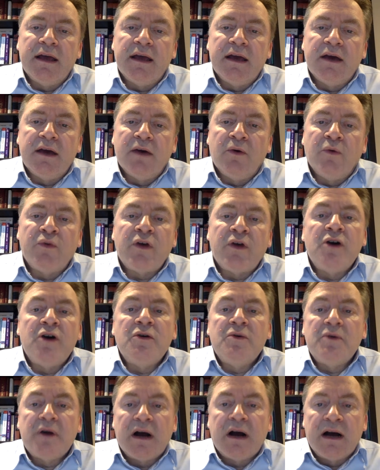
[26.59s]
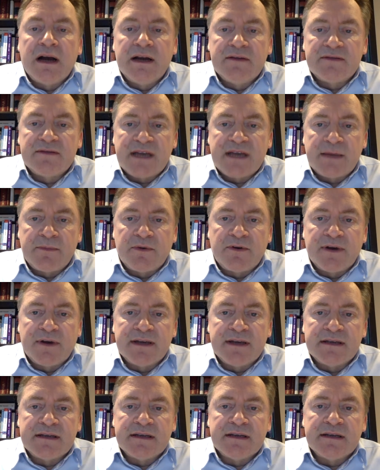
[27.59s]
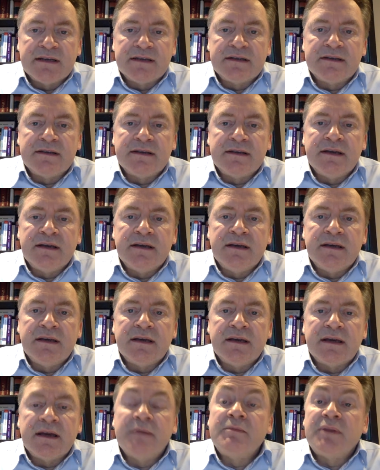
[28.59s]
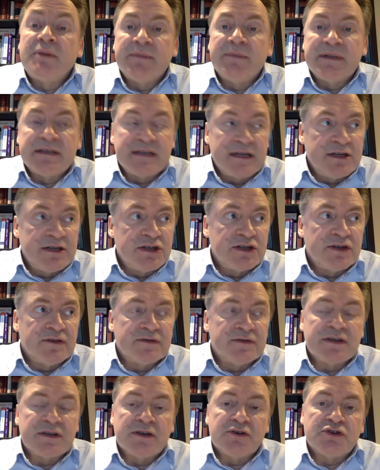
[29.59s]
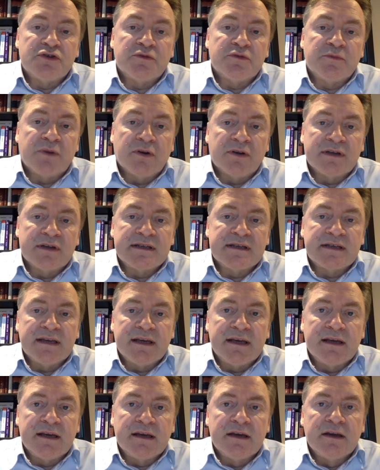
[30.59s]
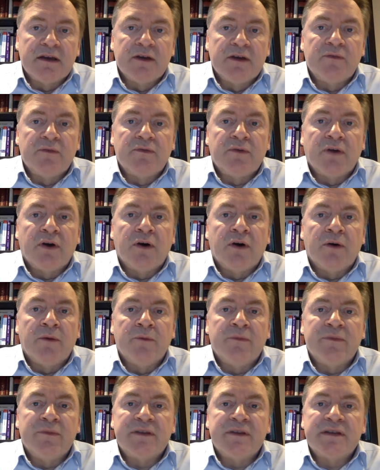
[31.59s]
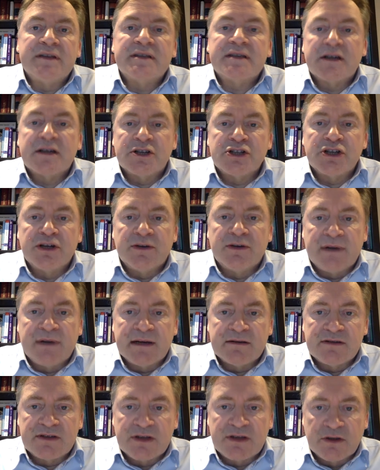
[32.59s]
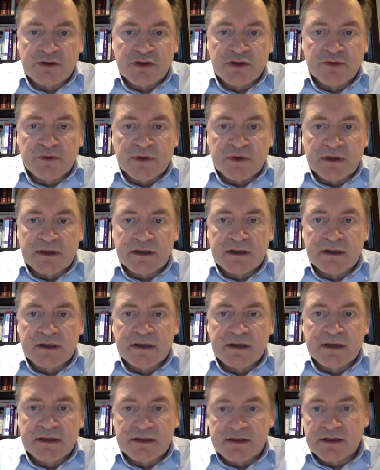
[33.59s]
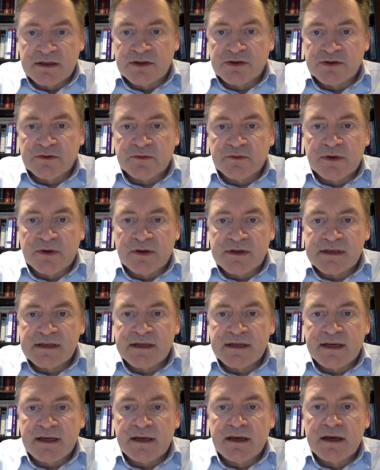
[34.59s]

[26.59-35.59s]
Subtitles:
Although I have separated the implementation of social policy from the discussion around social work and social policy,